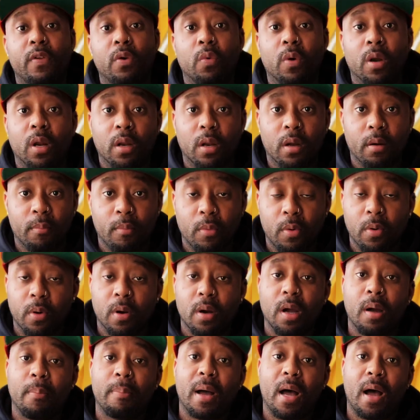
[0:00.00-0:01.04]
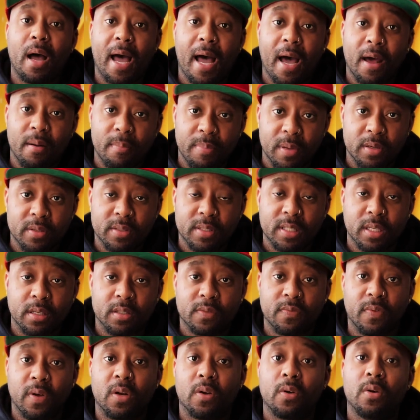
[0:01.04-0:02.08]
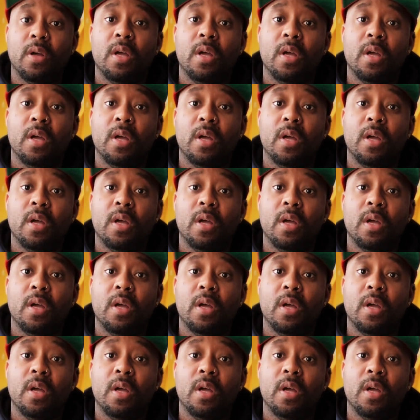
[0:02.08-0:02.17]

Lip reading: you want to learn more about how to build a sales funnel,